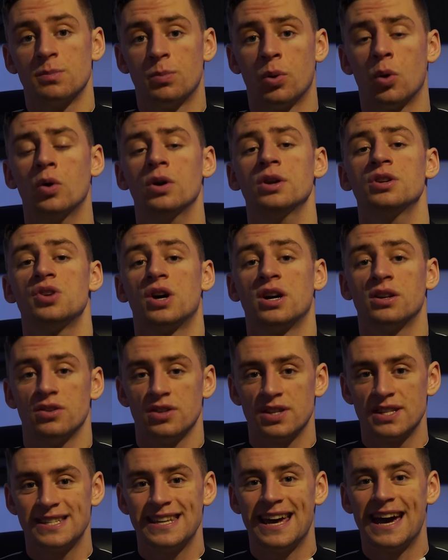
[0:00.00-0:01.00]
important to
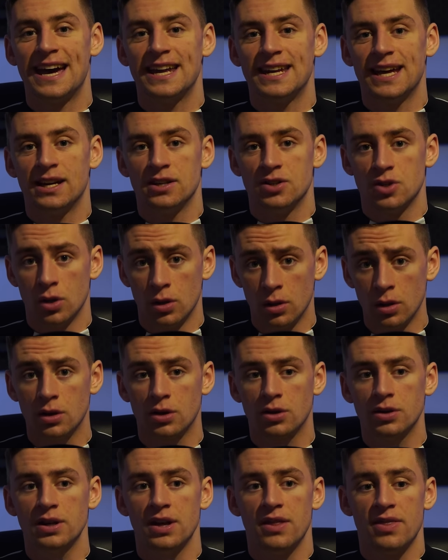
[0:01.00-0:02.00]
understand and to
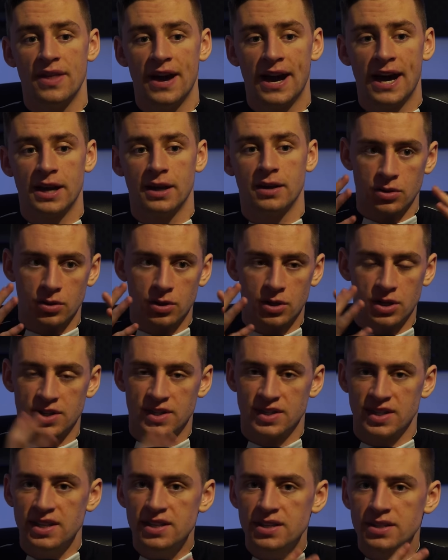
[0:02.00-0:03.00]
learn that
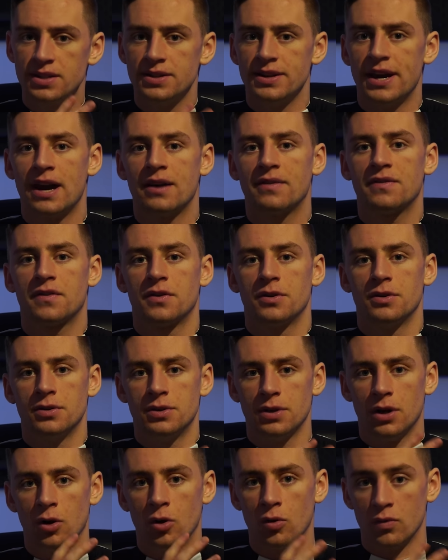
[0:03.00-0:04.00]
consistent
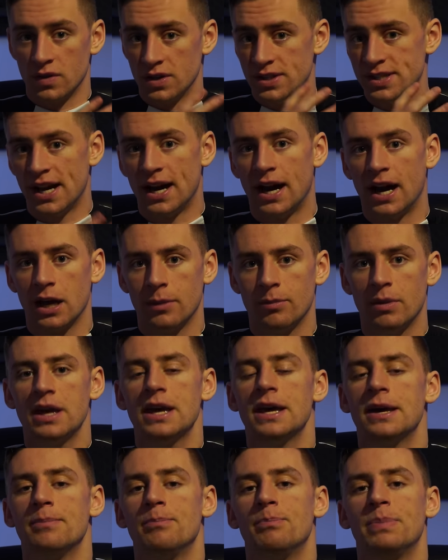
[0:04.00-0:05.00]
effort over time
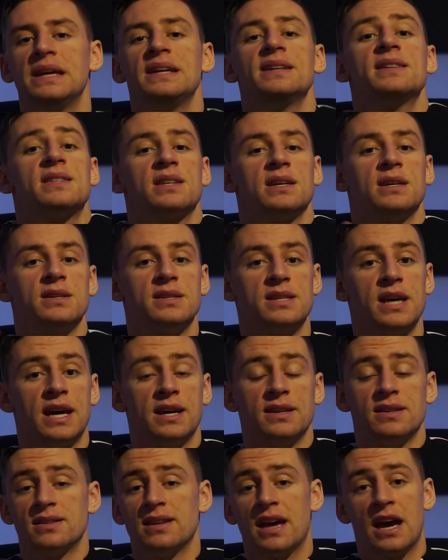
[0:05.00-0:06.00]
beats
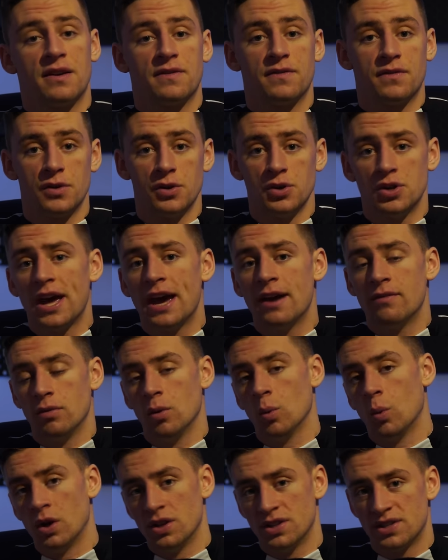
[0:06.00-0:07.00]
intense effort every
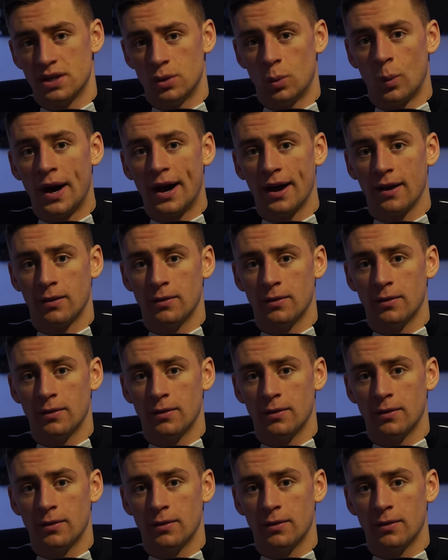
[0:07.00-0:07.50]
once in a while.